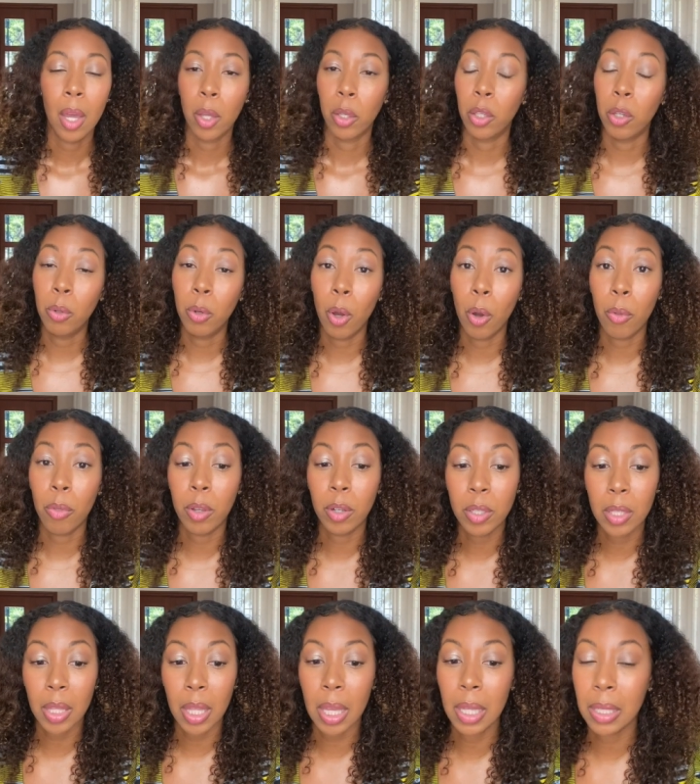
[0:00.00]
You know, there's
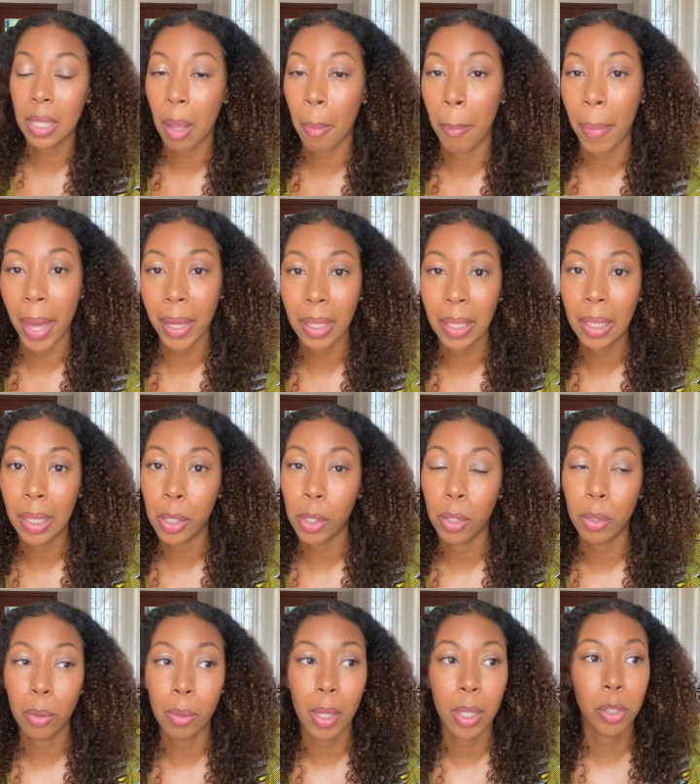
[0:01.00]
things that Becky can
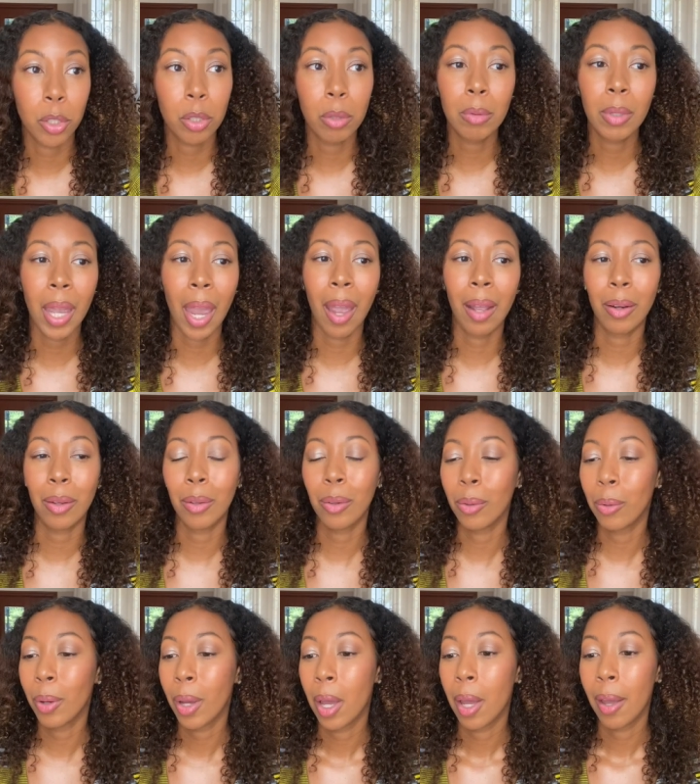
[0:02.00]
do that you can't
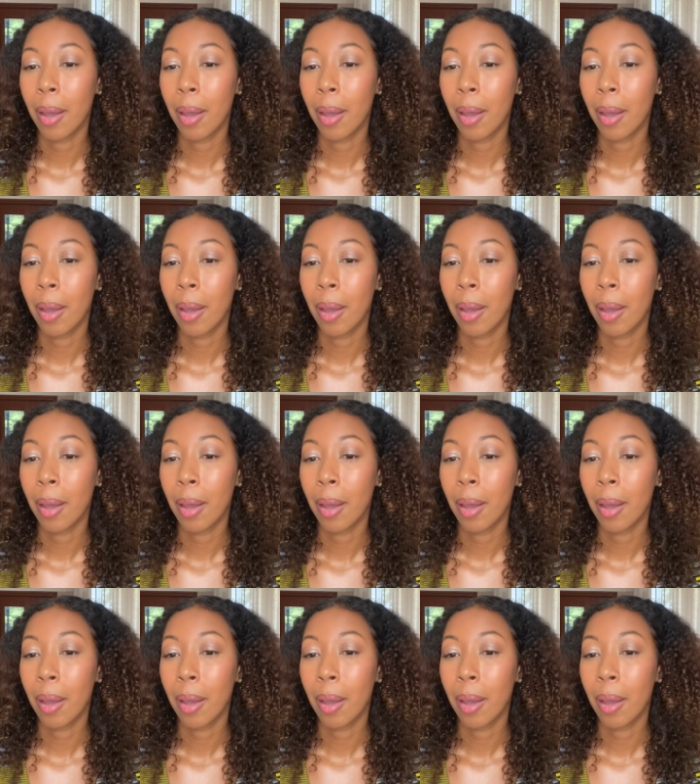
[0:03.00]
do.